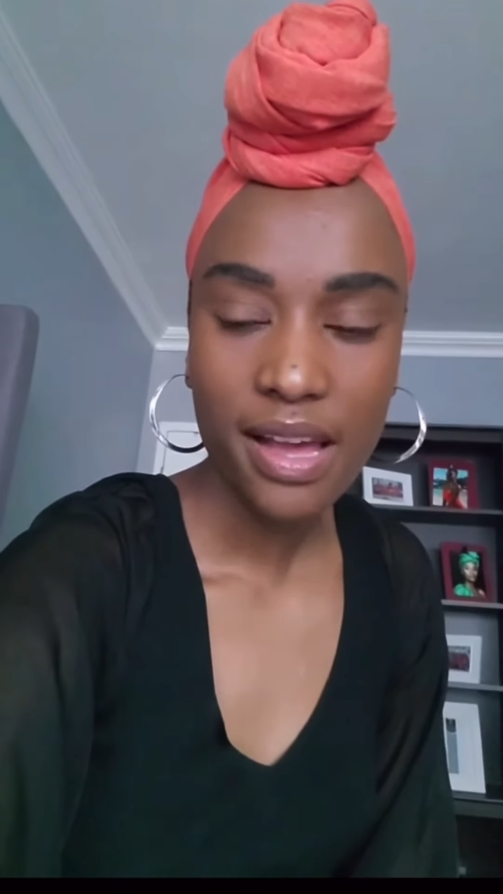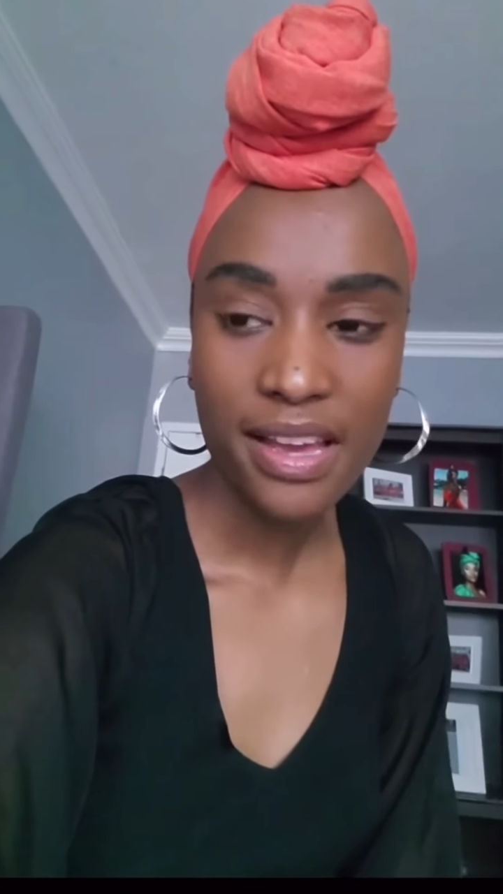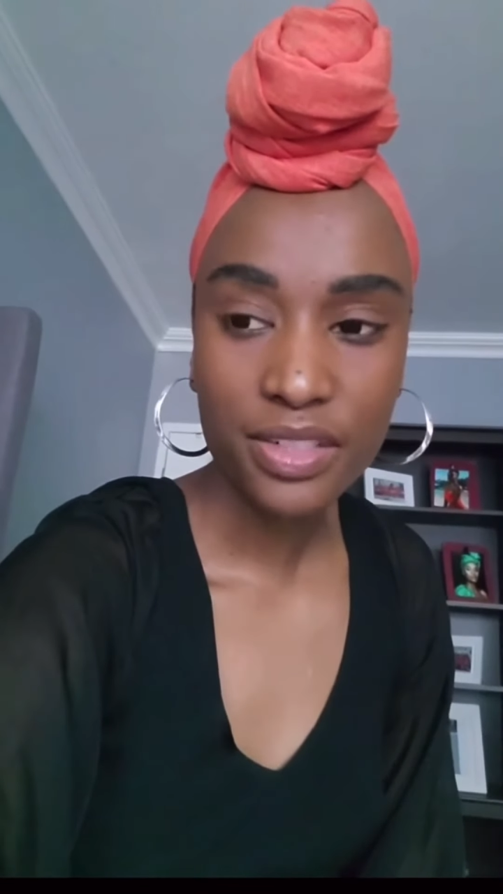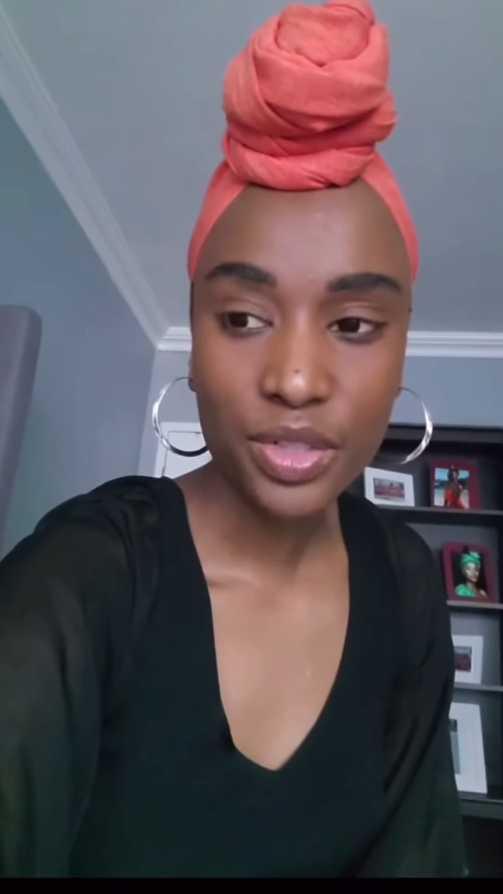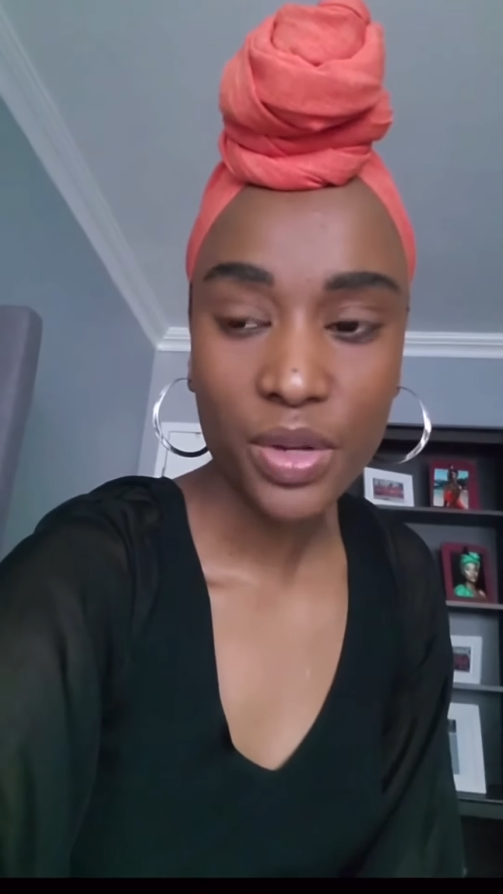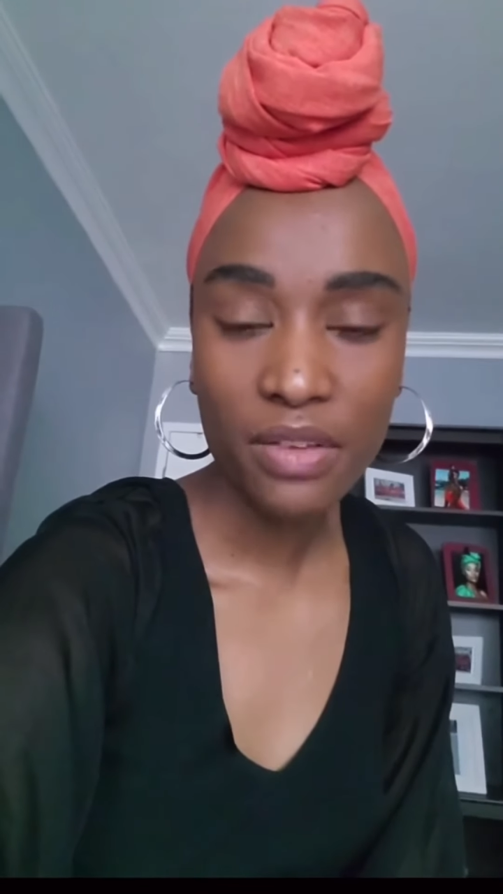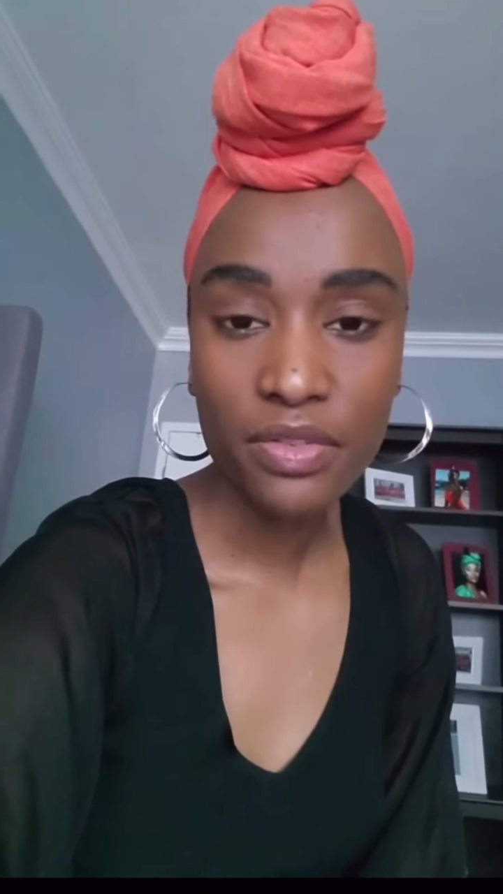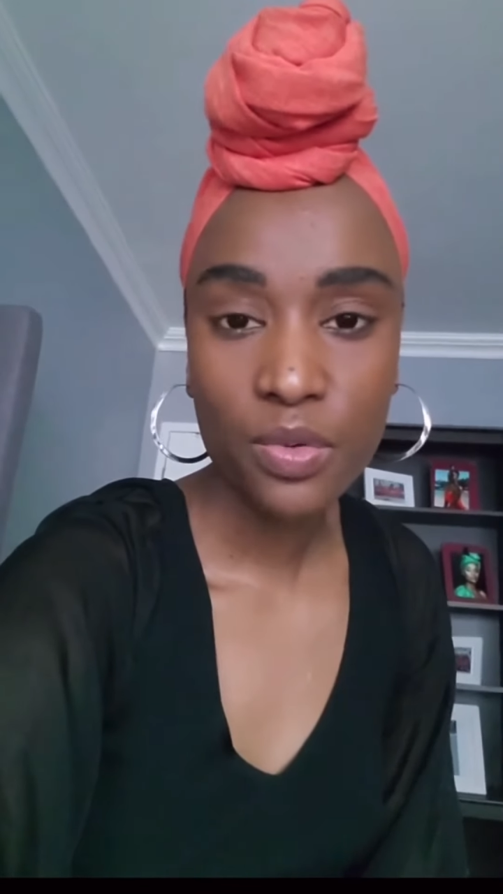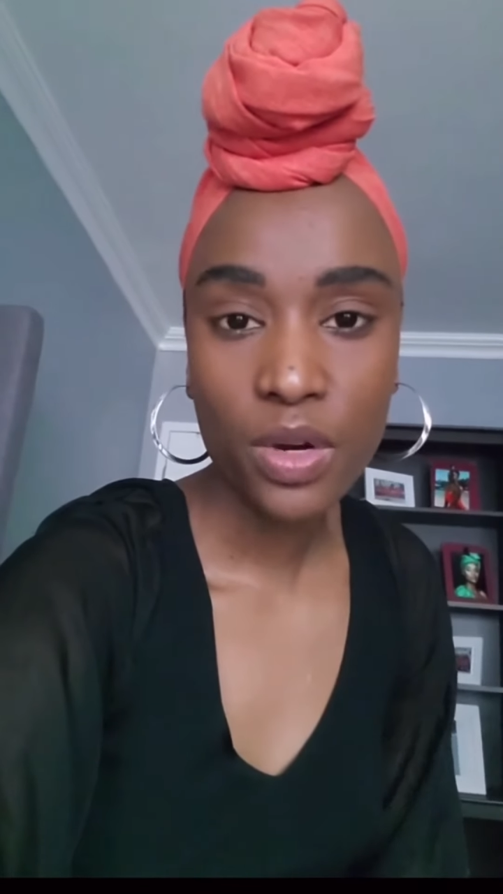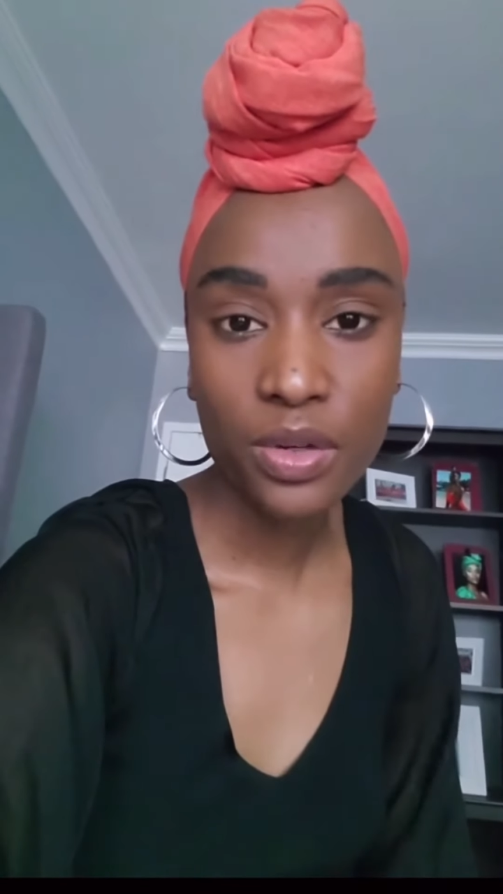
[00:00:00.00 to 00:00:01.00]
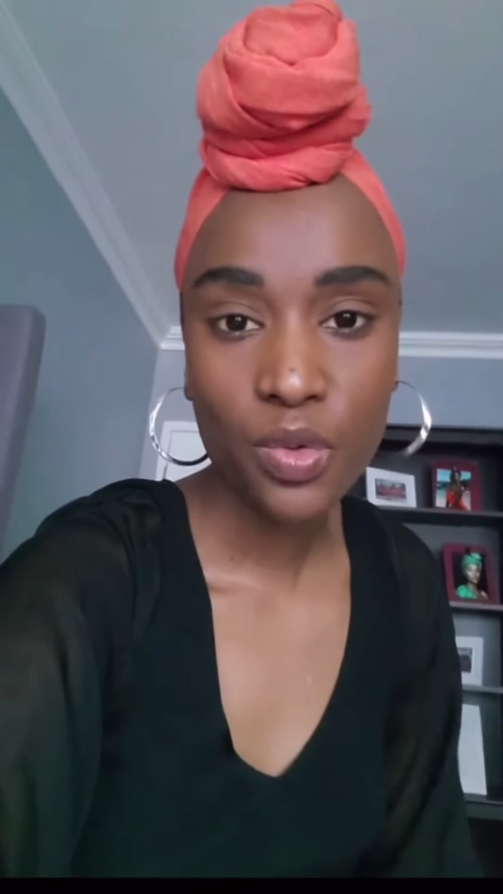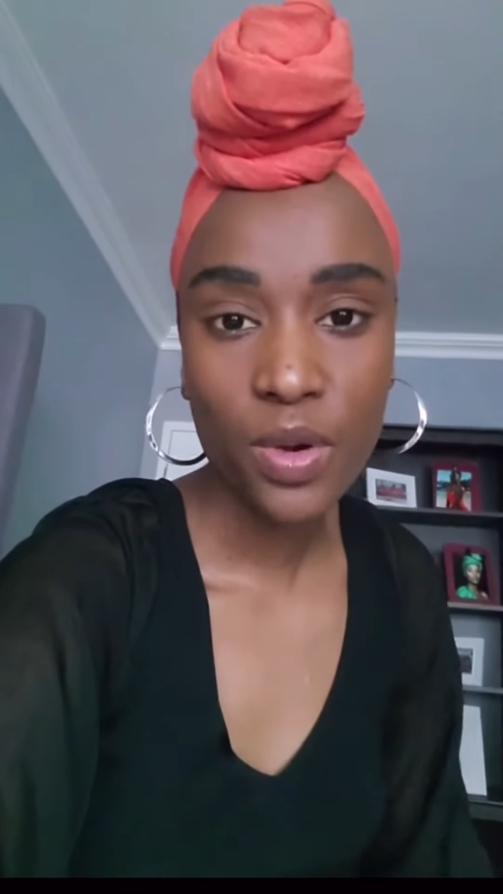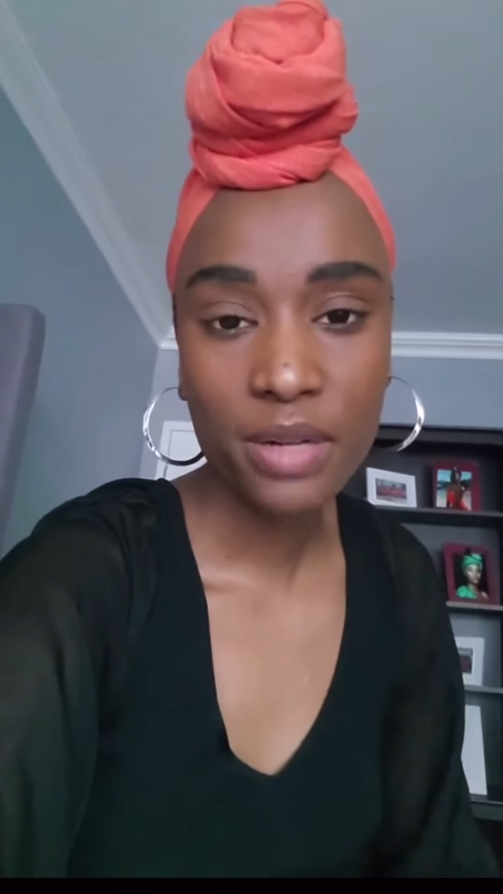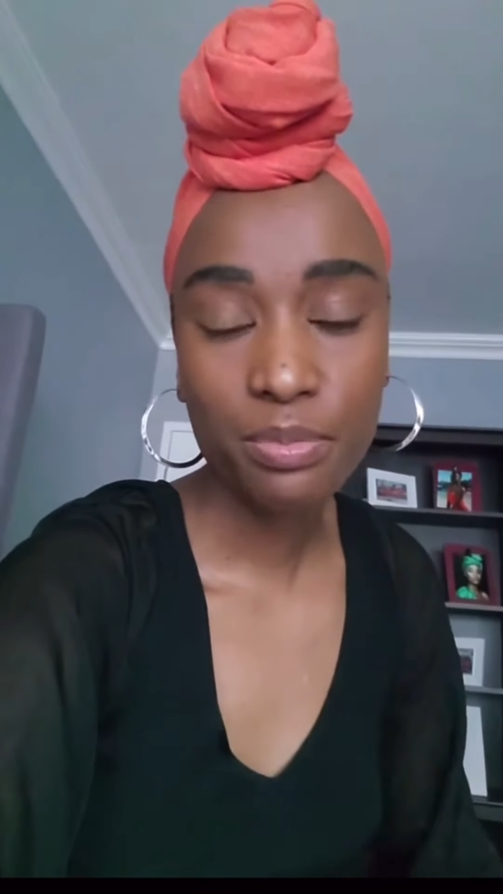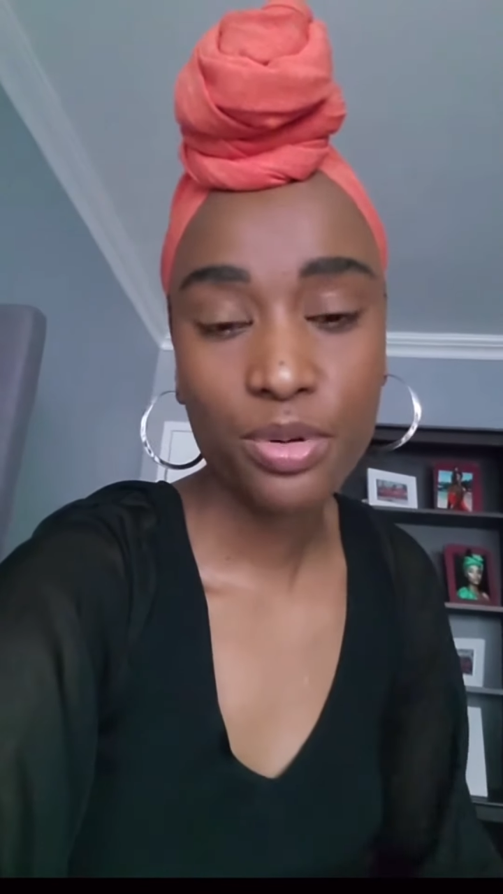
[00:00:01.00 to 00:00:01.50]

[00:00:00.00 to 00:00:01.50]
and to everyone who had